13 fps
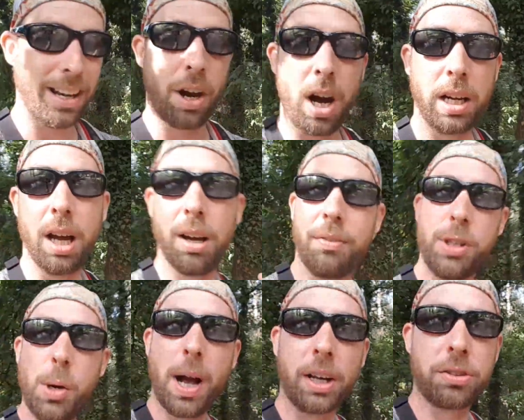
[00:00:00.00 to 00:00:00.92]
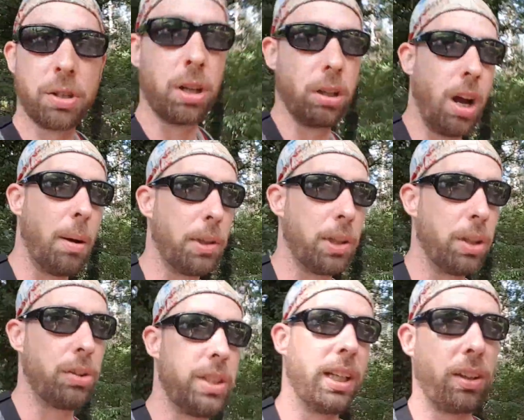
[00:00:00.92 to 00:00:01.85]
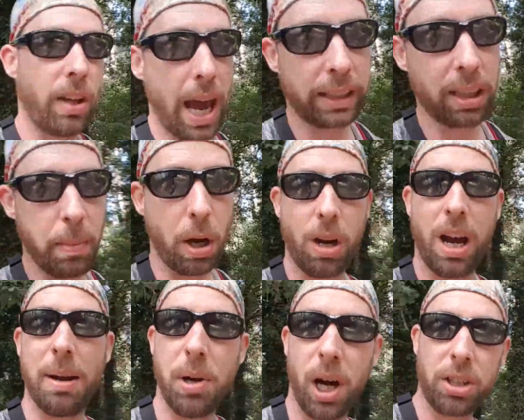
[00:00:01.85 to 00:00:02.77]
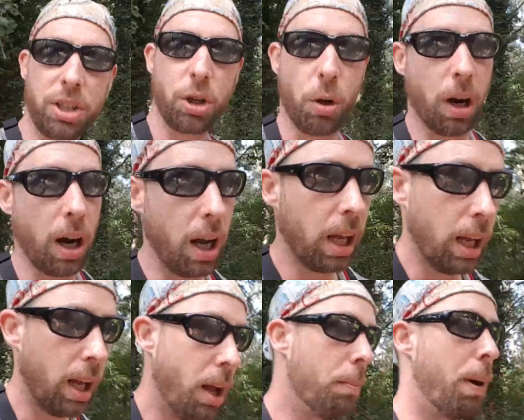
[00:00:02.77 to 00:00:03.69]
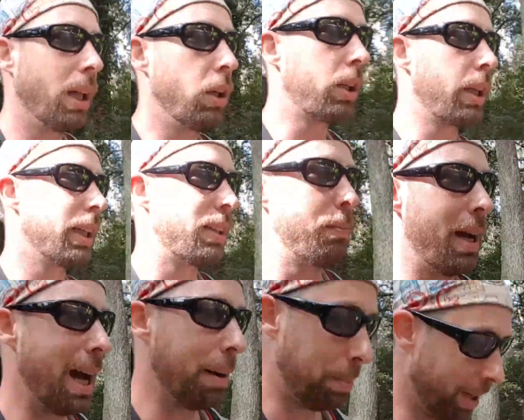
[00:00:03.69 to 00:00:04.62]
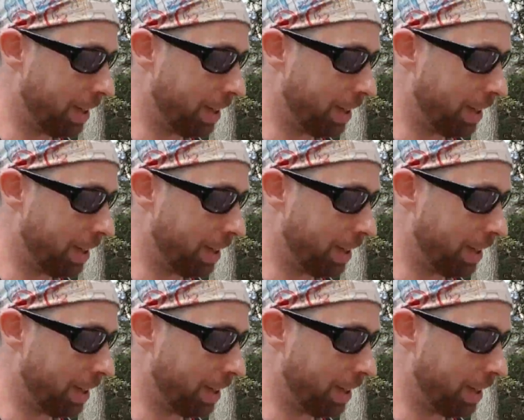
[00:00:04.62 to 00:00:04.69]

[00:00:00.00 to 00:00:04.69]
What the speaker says: on a few extra kilometers. The exact amount, I'm not sure. By looking at the map,